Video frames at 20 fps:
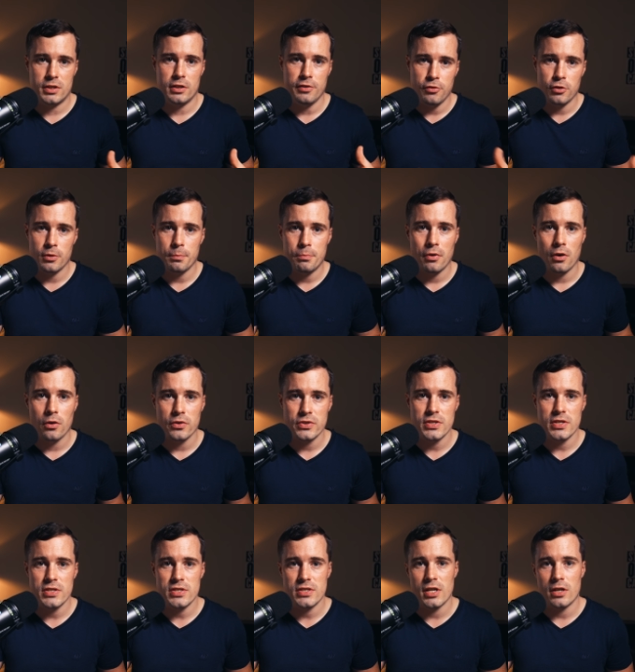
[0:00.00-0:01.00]
different
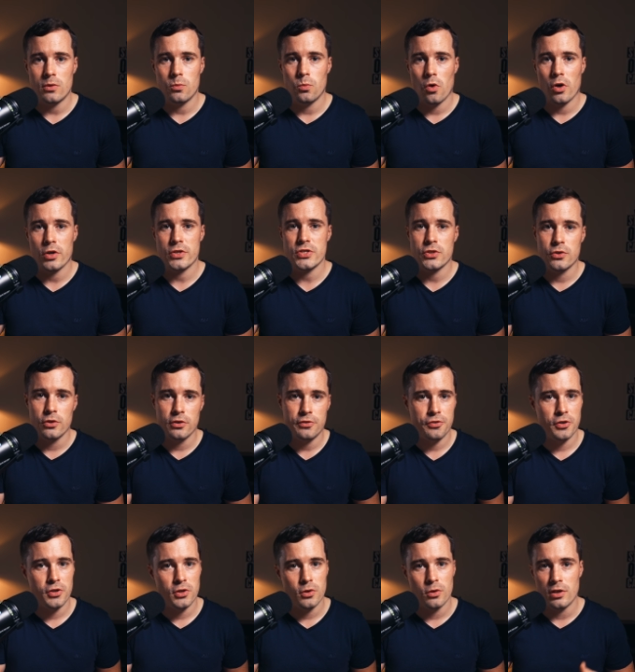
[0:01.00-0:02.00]
process that works good for
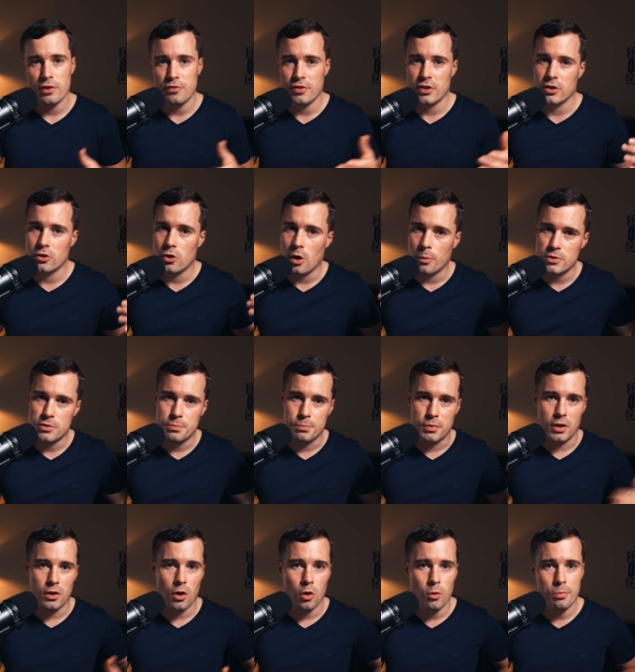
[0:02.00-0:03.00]
you, leave it in the comments
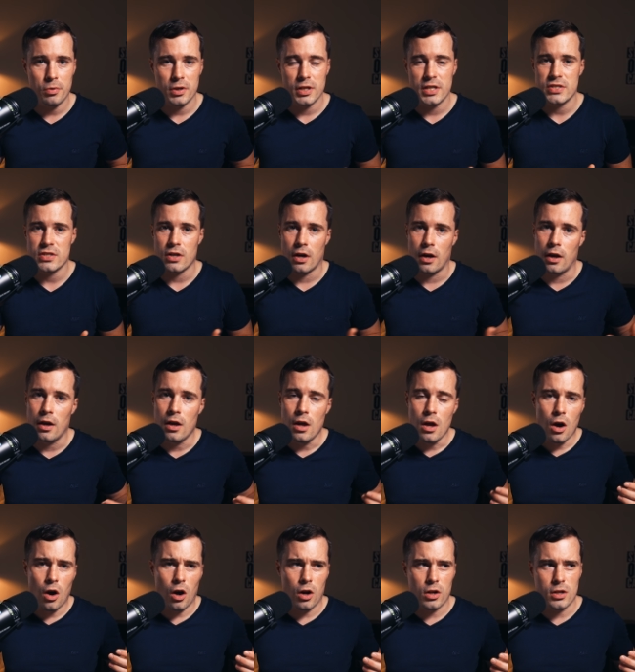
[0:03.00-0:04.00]
below, please. I
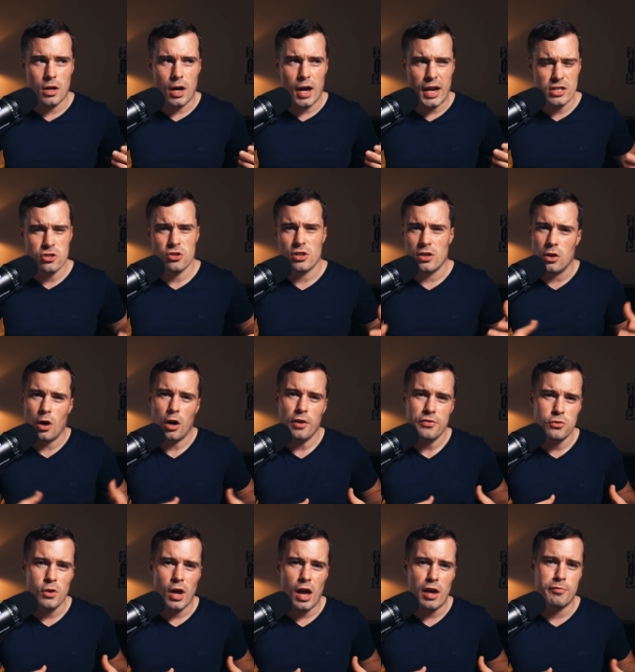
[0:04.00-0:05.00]
actually love
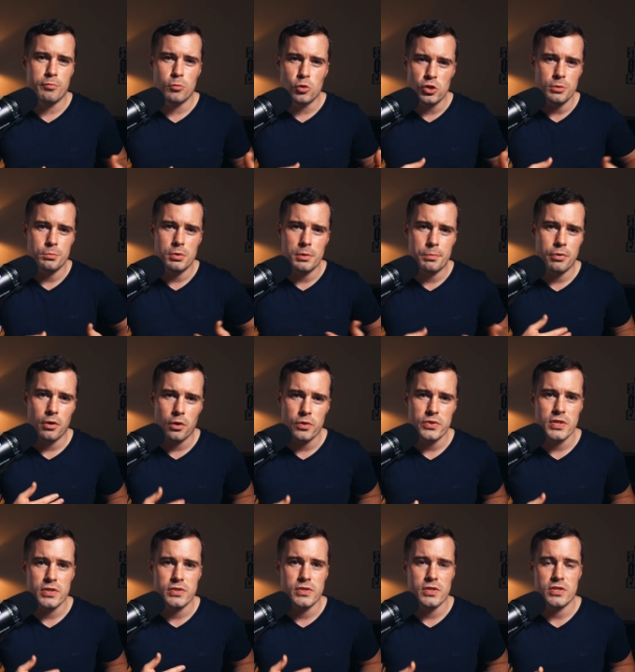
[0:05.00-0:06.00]
to have multiple
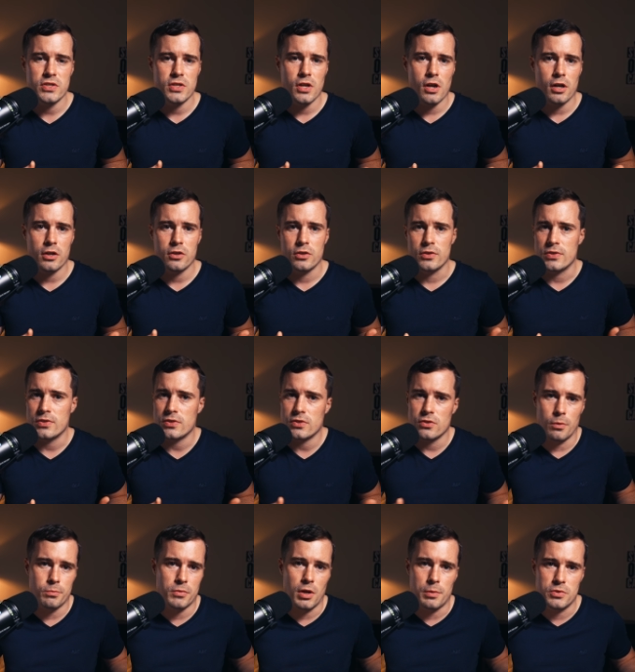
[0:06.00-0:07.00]
processes there, because
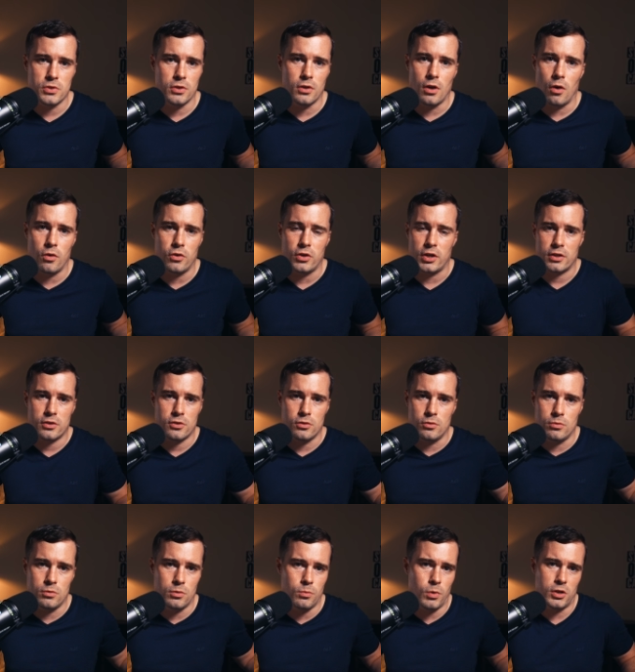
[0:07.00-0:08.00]
sometimes, you know, like
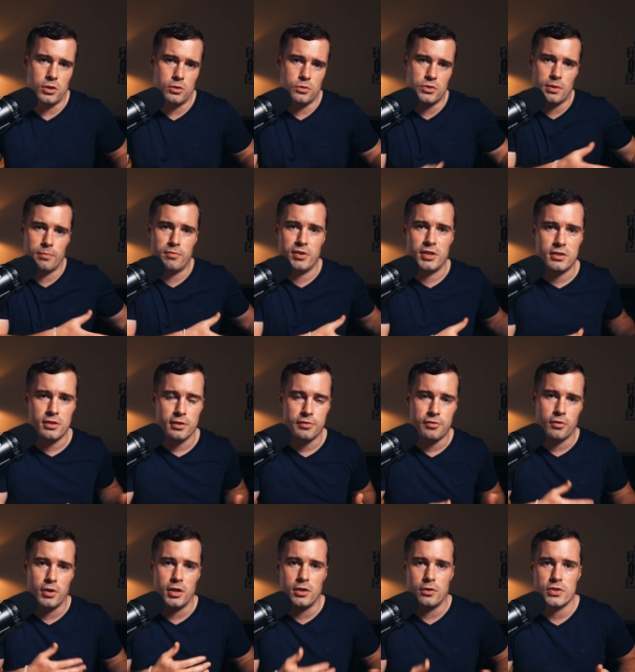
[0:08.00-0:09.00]
you want to do something
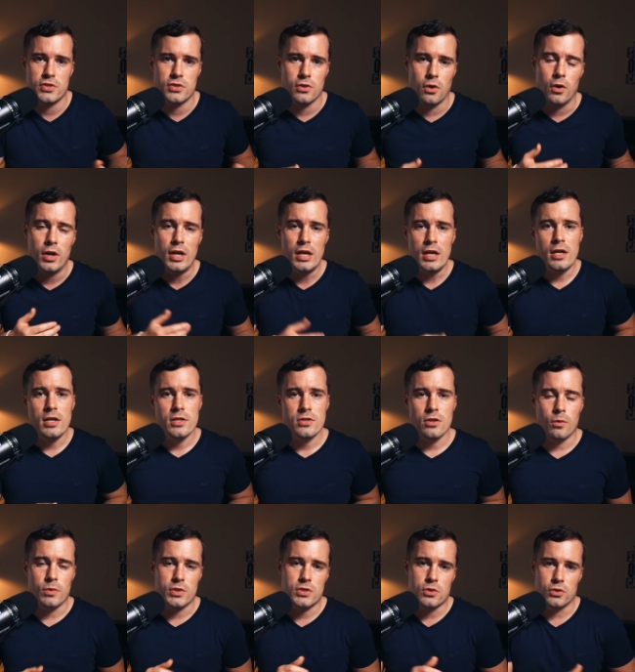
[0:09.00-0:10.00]
different or so. It's
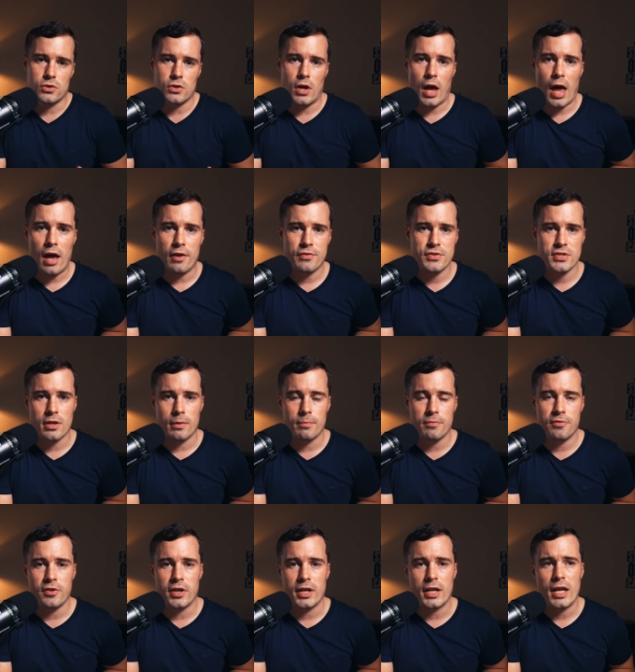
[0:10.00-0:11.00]
always good to have
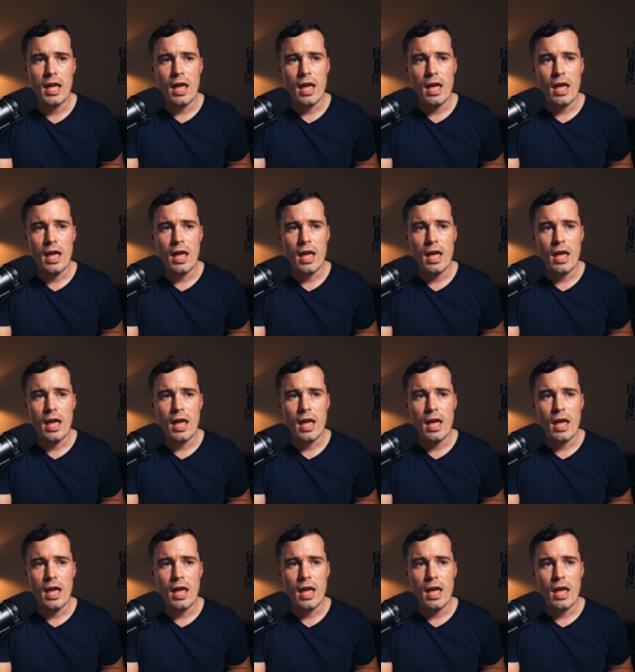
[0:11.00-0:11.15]
something.